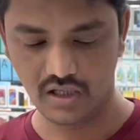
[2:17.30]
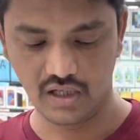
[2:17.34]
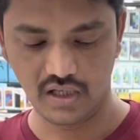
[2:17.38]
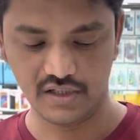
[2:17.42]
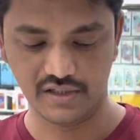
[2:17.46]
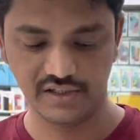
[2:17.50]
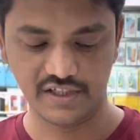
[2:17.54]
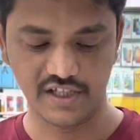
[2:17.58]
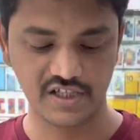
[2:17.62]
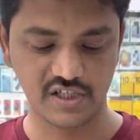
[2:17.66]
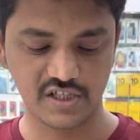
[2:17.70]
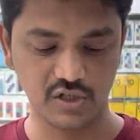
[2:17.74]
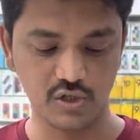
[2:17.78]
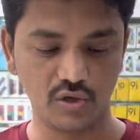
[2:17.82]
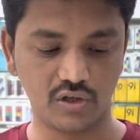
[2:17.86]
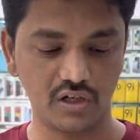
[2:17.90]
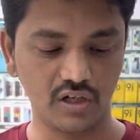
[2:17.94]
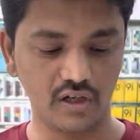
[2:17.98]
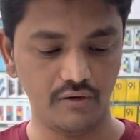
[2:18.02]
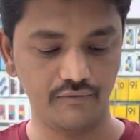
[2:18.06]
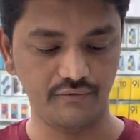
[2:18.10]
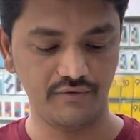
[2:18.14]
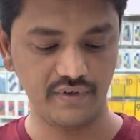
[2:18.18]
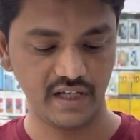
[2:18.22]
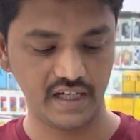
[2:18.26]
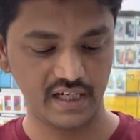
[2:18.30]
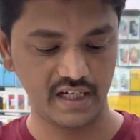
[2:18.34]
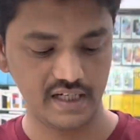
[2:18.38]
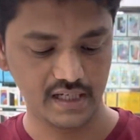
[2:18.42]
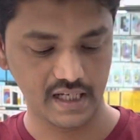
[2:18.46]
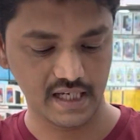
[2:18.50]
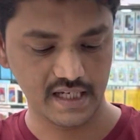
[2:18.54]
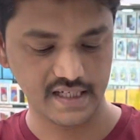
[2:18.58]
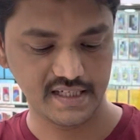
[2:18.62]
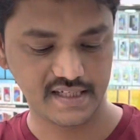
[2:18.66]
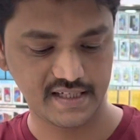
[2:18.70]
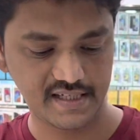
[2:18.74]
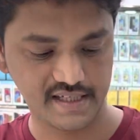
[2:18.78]
This look very
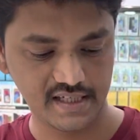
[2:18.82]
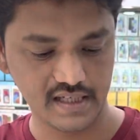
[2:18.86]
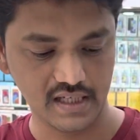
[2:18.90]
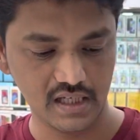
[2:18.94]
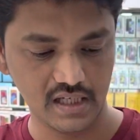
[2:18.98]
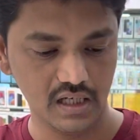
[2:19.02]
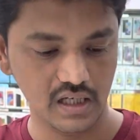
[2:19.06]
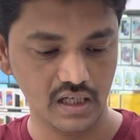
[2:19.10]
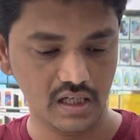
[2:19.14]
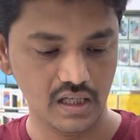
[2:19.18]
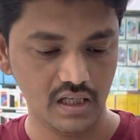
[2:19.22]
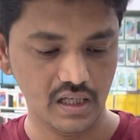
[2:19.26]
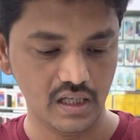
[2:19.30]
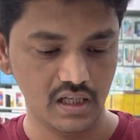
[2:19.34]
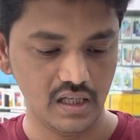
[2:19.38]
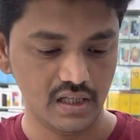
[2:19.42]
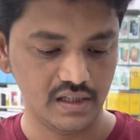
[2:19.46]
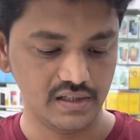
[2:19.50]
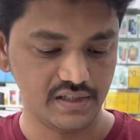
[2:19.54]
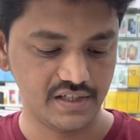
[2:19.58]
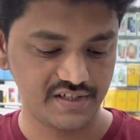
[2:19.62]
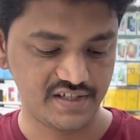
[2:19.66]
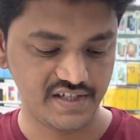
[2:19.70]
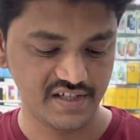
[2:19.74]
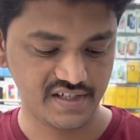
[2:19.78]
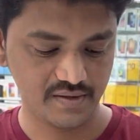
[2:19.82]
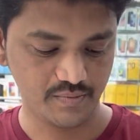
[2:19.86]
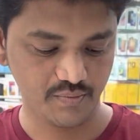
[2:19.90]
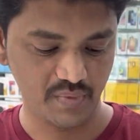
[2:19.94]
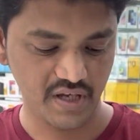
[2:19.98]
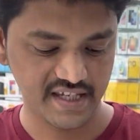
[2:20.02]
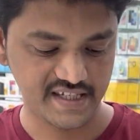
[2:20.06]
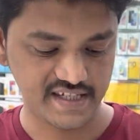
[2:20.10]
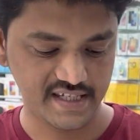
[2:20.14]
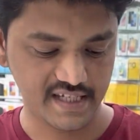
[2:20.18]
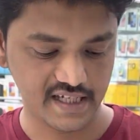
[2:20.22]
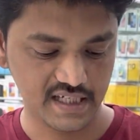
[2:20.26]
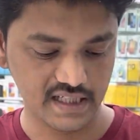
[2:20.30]
nice. This is
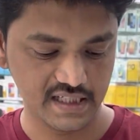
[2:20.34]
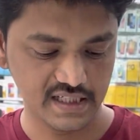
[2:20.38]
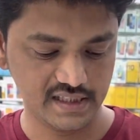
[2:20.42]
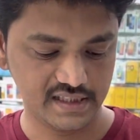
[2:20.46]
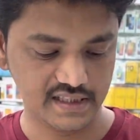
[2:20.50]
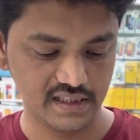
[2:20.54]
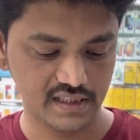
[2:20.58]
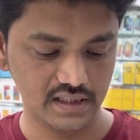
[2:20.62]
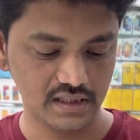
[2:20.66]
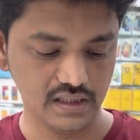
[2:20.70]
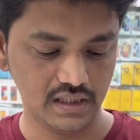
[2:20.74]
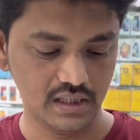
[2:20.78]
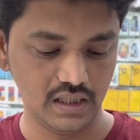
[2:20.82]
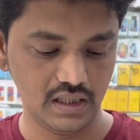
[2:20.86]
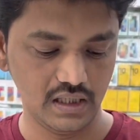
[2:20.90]
basically the